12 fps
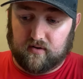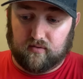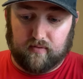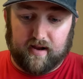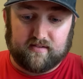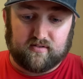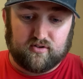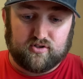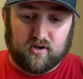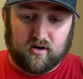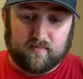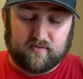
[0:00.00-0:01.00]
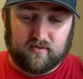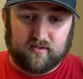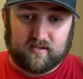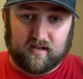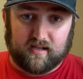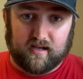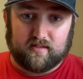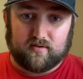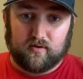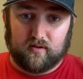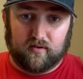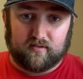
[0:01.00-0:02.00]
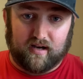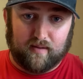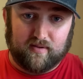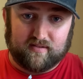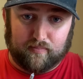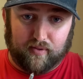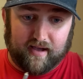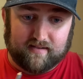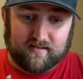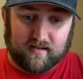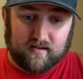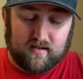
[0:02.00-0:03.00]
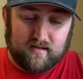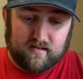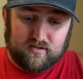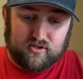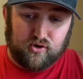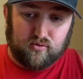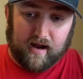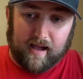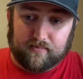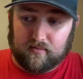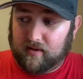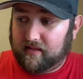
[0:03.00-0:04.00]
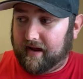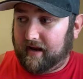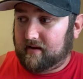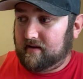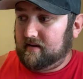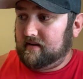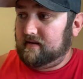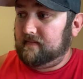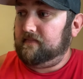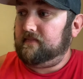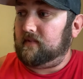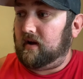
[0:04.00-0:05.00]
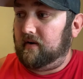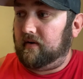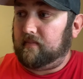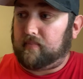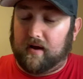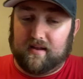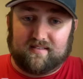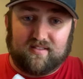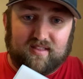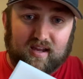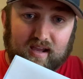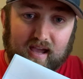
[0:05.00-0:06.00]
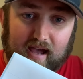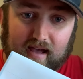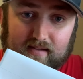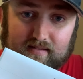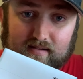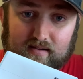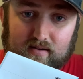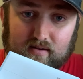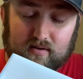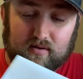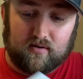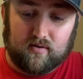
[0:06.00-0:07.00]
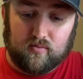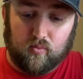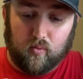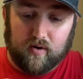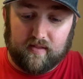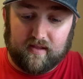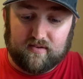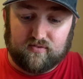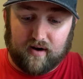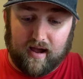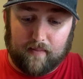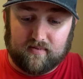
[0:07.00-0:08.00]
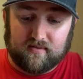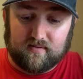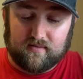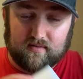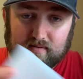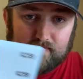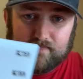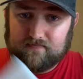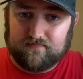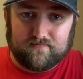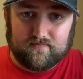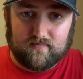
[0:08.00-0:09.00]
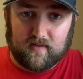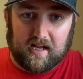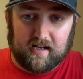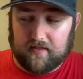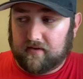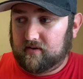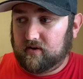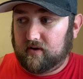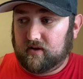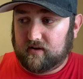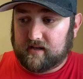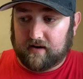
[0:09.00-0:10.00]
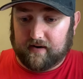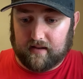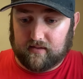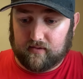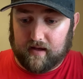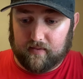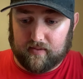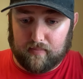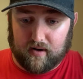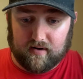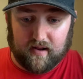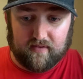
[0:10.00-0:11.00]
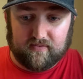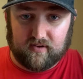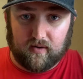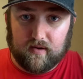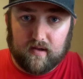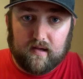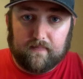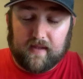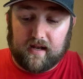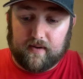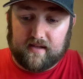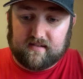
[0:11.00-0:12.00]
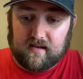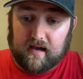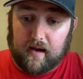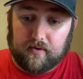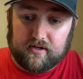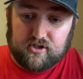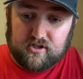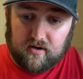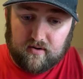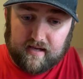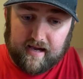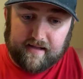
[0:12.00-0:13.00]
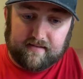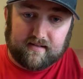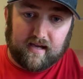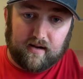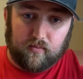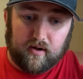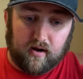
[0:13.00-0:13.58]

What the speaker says: razor sharp, so it's going to cut through a little tiny piece of plastic. 2 wraps would be like, I don't know, probably as thick as one of these wraps. Ain't nothing to it. You'd cut right through that with a butter knife. So anyways, I wanted to show you guys kind of what